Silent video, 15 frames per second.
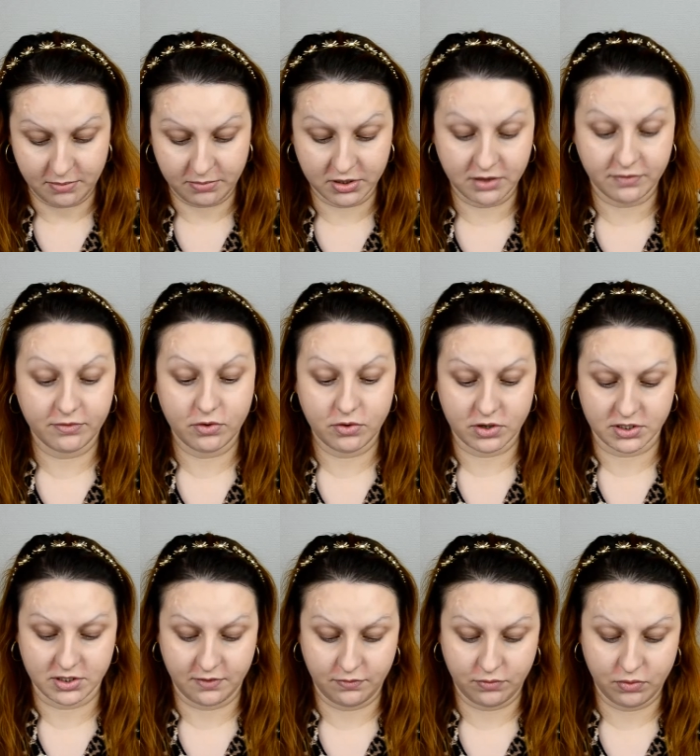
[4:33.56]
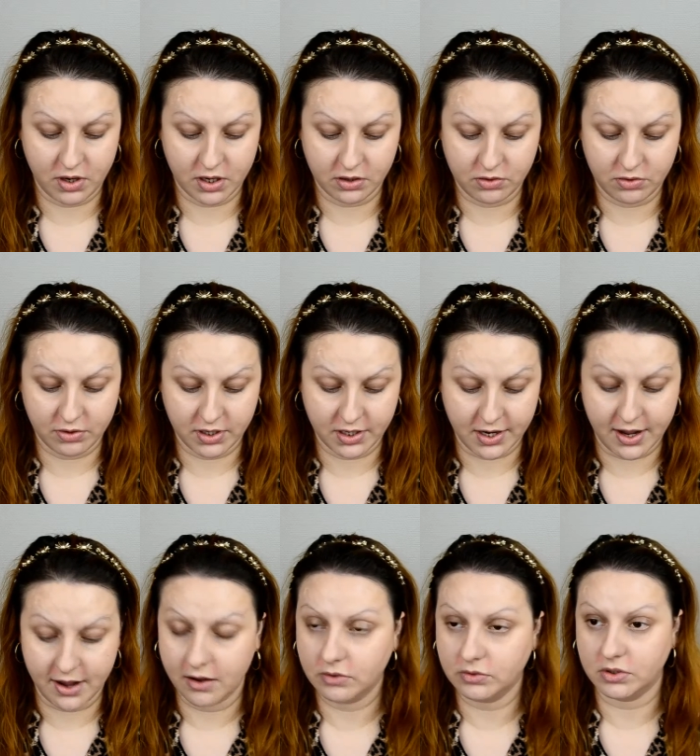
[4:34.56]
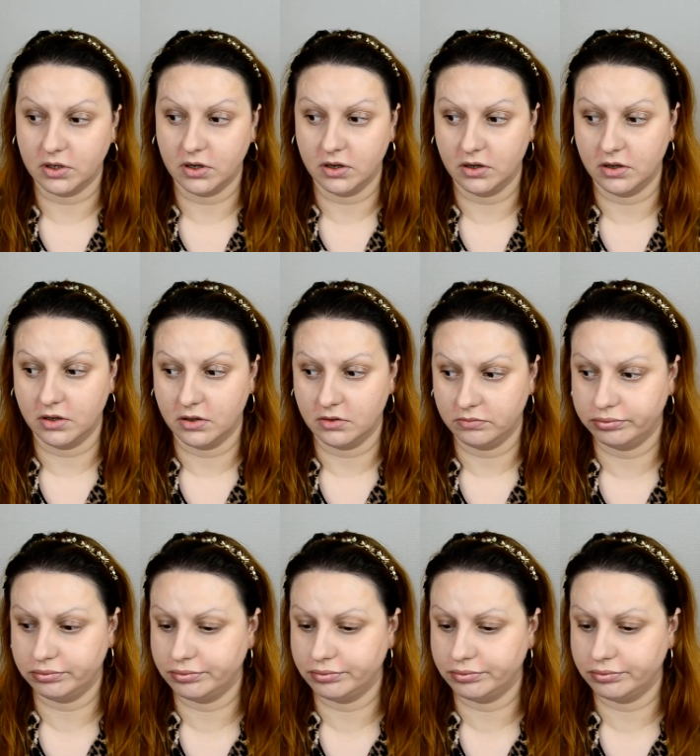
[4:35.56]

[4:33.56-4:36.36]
but of course if you are going out uh,